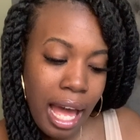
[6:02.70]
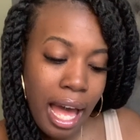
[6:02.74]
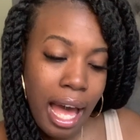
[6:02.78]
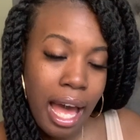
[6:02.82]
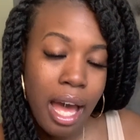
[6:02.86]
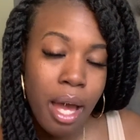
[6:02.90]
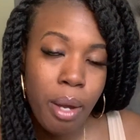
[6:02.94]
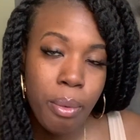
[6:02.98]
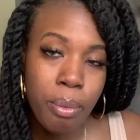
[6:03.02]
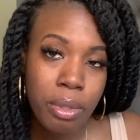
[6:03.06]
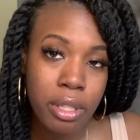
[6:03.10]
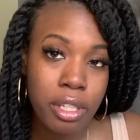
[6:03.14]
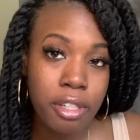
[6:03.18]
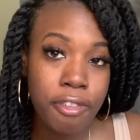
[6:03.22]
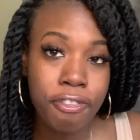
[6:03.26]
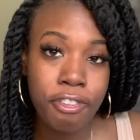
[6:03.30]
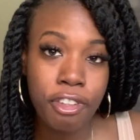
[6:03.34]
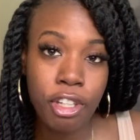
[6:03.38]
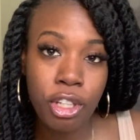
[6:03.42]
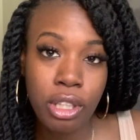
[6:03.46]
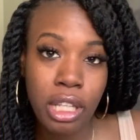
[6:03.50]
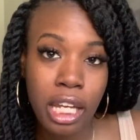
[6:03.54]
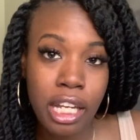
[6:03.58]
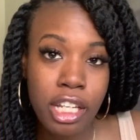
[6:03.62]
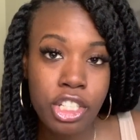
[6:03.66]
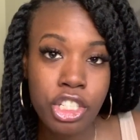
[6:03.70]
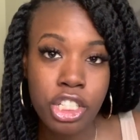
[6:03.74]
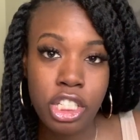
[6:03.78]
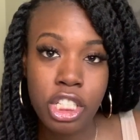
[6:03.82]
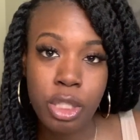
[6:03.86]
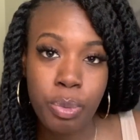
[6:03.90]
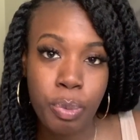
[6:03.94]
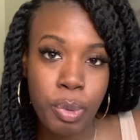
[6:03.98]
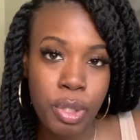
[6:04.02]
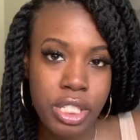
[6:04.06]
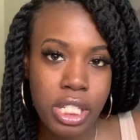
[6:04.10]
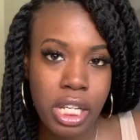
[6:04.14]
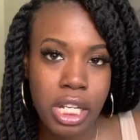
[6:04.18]
I really feel like she's
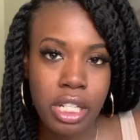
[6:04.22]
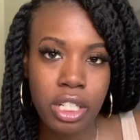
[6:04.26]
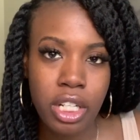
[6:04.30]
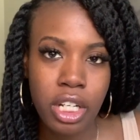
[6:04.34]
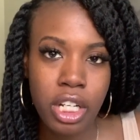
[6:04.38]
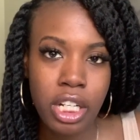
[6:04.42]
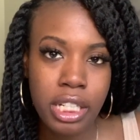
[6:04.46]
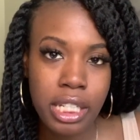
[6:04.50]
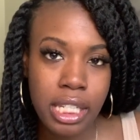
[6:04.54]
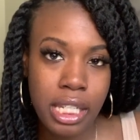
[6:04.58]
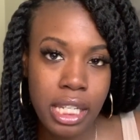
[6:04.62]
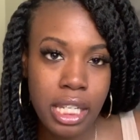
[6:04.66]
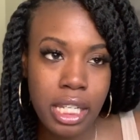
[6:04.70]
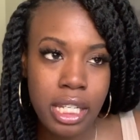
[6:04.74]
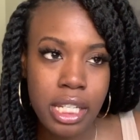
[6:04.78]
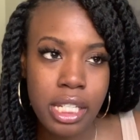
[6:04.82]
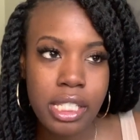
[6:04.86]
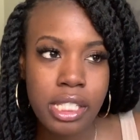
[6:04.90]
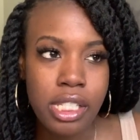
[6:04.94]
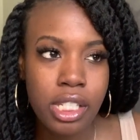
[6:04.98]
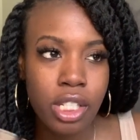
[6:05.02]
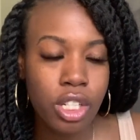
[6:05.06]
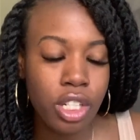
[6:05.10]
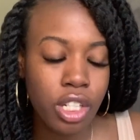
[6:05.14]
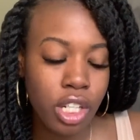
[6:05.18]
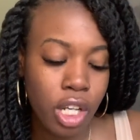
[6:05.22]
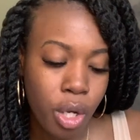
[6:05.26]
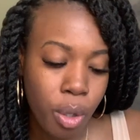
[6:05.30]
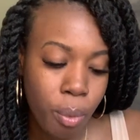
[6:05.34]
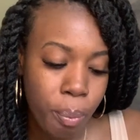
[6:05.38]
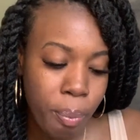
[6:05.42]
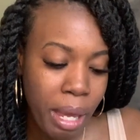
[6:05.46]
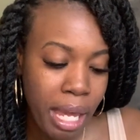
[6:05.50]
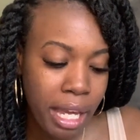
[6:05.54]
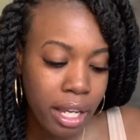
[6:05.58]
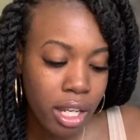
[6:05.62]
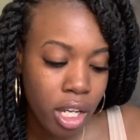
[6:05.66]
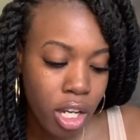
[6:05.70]
protecting her kids, you know,
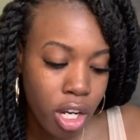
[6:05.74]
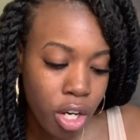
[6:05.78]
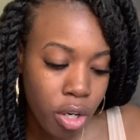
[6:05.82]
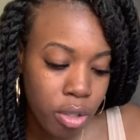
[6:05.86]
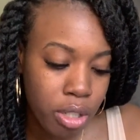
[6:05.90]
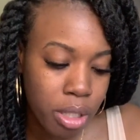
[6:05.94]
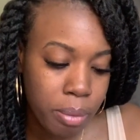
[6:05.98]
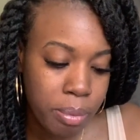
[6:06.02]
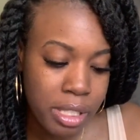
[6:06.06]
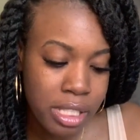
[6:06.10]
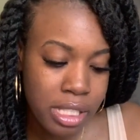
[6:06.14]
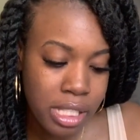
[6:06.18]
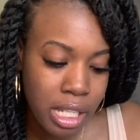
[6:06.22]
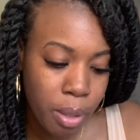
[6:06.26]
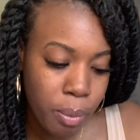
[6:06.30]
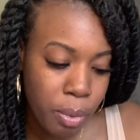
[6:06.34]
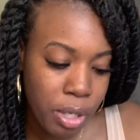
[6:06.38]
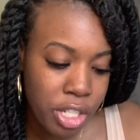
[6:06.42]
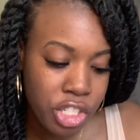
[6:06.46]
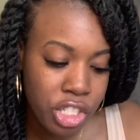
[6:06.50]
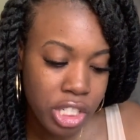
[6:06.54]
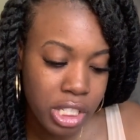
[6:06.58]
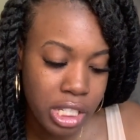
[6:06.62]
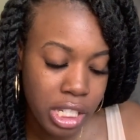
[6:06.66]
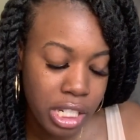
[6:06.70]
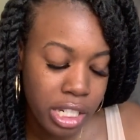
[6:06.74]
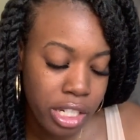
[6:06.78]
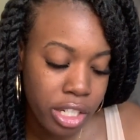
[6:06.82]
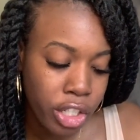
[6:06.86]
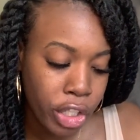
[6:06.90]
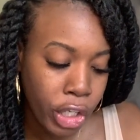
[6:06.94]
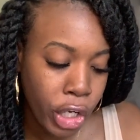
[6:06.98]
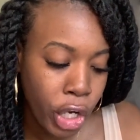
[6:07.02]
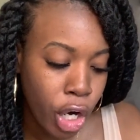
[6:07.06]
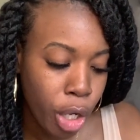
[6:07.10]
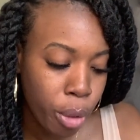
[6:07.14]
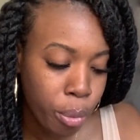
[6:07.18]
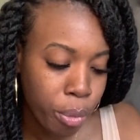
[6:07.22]
backing her up the same way she did in the
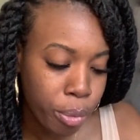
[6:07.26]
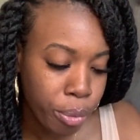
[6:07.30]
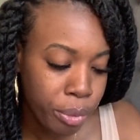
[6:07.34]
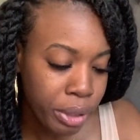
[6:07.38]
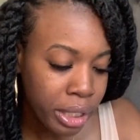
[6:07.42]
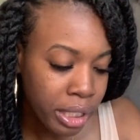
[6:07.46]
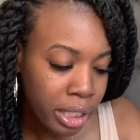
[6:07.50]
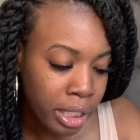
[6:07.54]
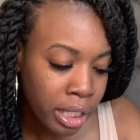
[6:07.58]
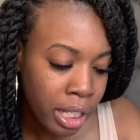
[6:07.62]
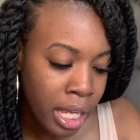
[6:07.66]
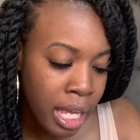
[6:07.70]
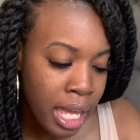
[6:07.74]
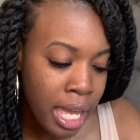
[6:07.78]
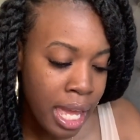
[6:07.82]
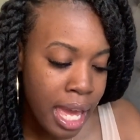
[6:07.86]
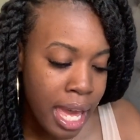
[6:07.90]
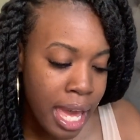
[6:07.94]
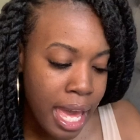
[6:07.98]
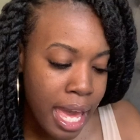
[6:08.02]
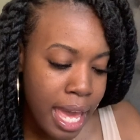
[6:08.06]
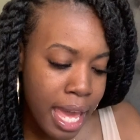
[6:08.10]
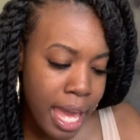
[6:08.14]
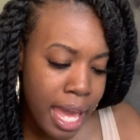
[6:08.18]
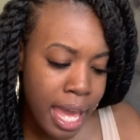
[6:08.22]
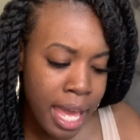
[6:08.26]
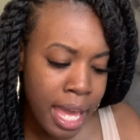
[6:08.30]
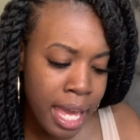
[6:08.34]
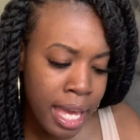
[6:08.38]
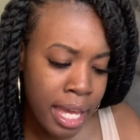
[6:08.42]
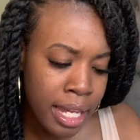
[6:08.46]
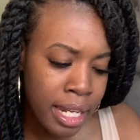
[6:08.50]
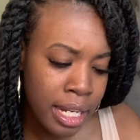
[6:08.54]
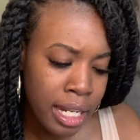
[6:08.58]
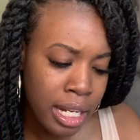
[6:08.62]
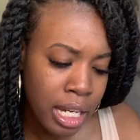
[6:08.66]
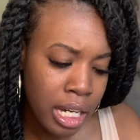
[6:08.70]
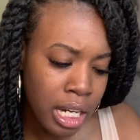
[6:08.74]
car with Rinna.
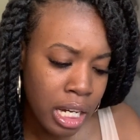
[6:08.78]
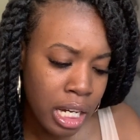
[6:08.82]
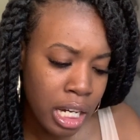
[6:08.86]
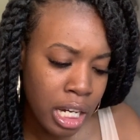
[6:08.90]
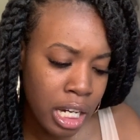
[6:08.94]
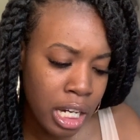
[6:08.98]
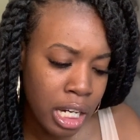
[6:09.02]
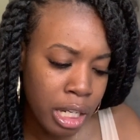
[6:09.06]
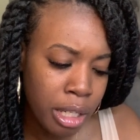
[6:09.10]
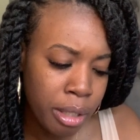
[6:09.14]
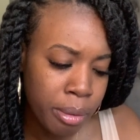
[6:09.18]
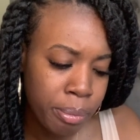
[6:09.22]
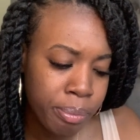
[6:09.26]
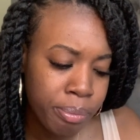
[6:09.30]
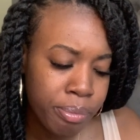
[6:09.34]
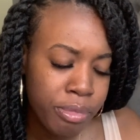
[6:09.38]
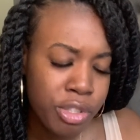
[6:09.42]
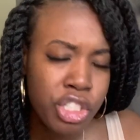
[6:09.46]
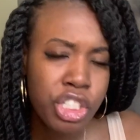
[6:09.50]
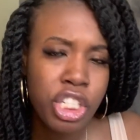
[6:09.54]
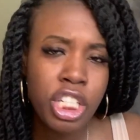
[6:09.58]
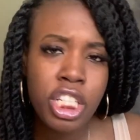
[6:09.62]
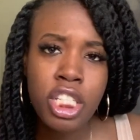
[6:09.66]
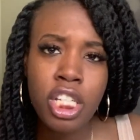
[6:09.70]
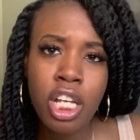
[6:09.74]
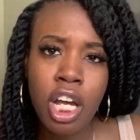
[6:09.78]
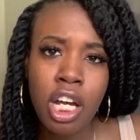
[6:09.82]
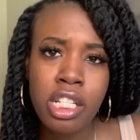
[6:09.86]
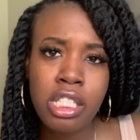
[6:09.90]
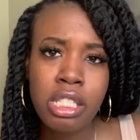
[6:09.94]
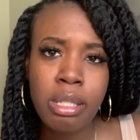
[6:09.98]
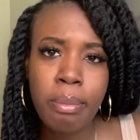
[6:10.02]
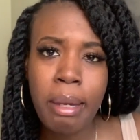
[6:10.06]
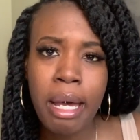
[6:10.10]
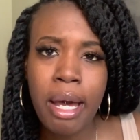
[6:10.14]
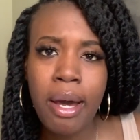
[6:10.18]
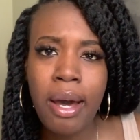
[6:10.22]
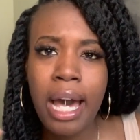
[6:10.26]
And um, she talks
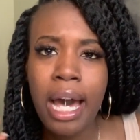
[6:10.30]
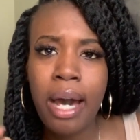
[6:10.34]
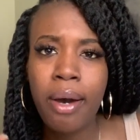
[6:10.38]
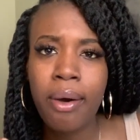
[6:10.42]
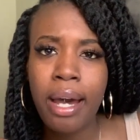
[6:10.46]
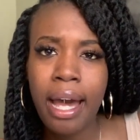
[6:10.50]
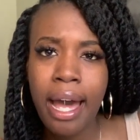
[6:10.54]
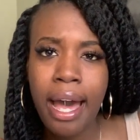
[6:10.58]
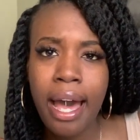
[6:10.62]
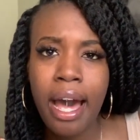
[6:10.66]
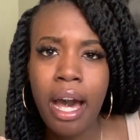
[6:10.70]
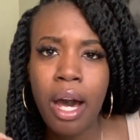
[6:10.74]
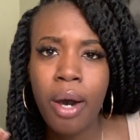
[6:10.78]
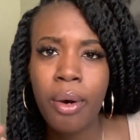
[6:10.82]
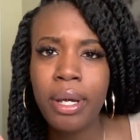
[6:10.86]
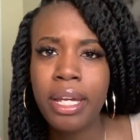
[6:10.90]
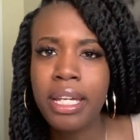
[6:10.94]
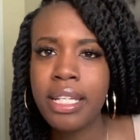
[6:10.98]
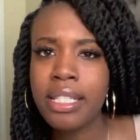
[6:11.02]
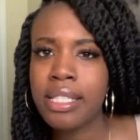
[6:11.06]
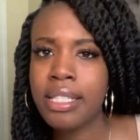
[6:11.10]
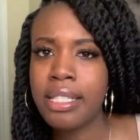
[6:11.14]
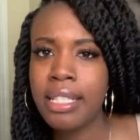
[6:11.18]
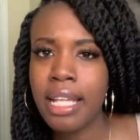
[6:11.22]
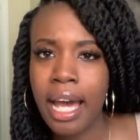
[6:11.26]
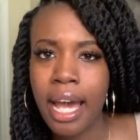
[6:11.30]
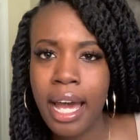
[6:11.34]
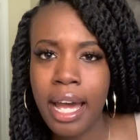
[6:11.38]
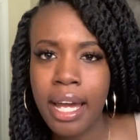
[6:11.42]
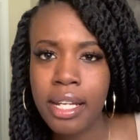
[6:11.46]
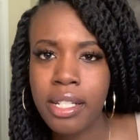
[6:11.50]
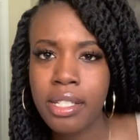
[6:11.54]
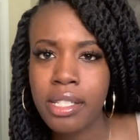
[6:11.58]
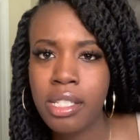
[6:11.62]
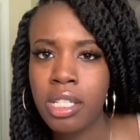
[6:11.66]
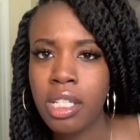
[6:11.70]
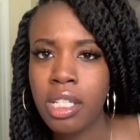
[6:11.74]
about how Kyle is not